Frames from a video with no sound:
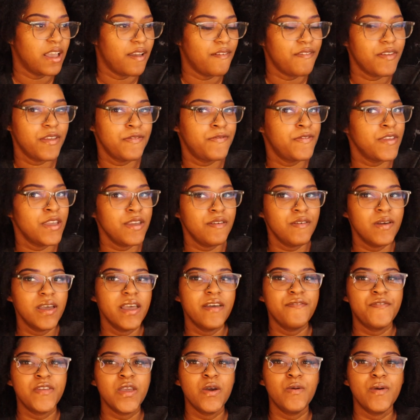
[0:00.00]
if, if you
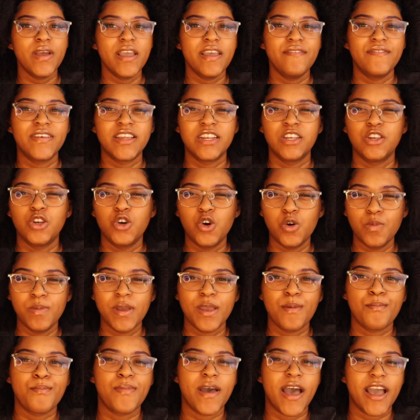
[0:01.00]
if you even knew
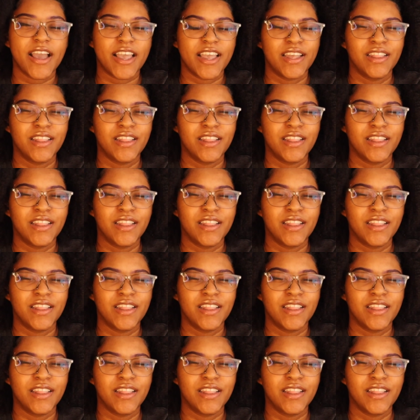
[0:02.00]
me back